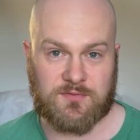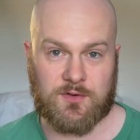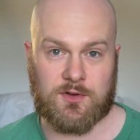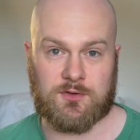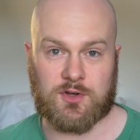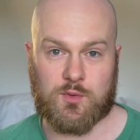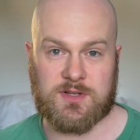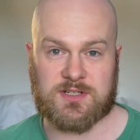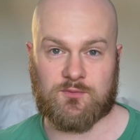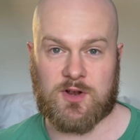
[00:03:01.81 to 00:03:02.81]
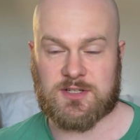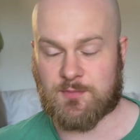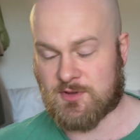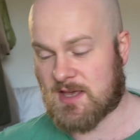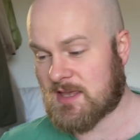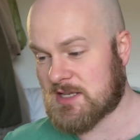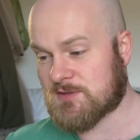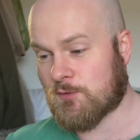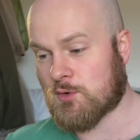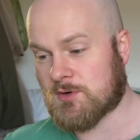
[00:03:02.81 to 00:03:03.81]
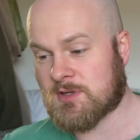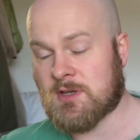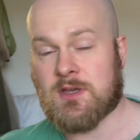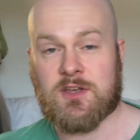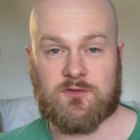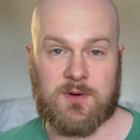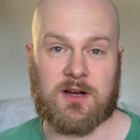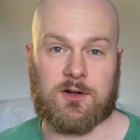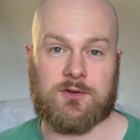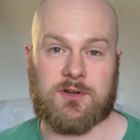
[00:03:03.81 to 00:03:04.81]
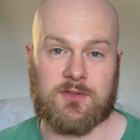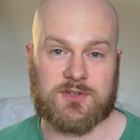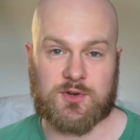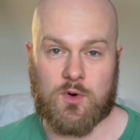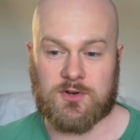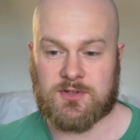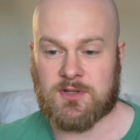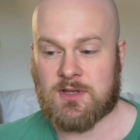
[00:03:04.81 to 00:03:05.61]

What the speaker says: for the Queensland Reds put their case forward for being included in the squad.